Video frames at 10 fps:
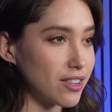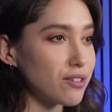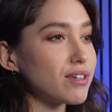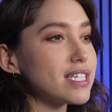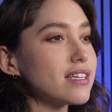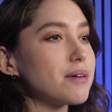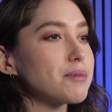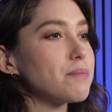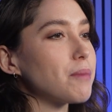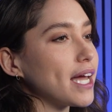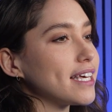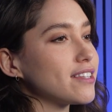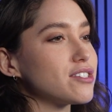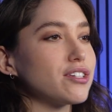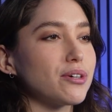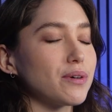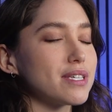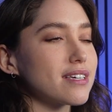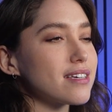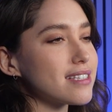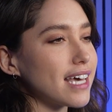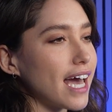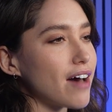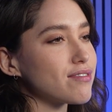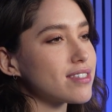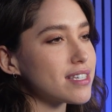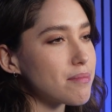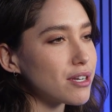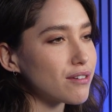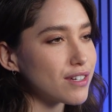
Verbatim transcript: The reason I'm combining the two is because they have similar